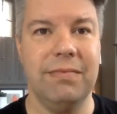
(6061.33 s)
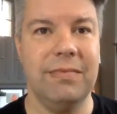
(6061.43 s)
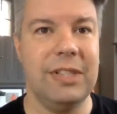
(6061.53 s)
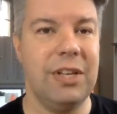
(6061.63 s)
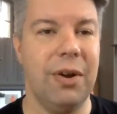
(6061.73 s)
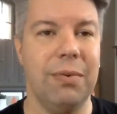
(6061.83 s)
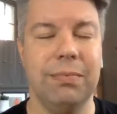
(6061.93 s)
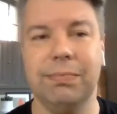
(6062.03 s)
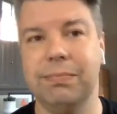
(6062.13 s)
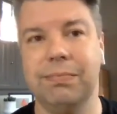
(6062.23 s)
so
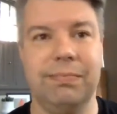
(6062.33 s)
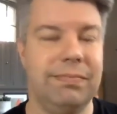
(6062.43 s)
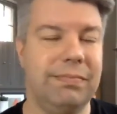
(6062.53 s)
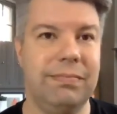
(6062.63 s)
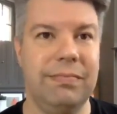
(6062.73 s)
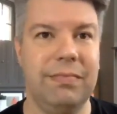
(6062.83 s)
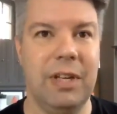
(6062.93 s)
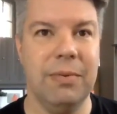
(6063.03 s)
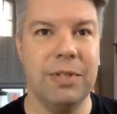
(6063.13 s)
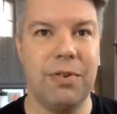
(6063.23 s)

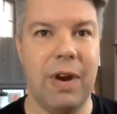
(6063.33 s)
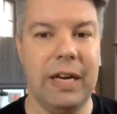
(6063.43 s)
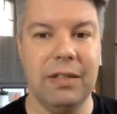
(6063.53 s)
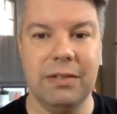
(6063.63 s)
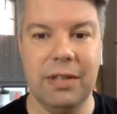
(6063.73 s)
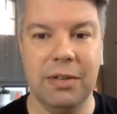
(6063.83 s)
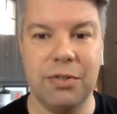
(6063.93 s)
it was great it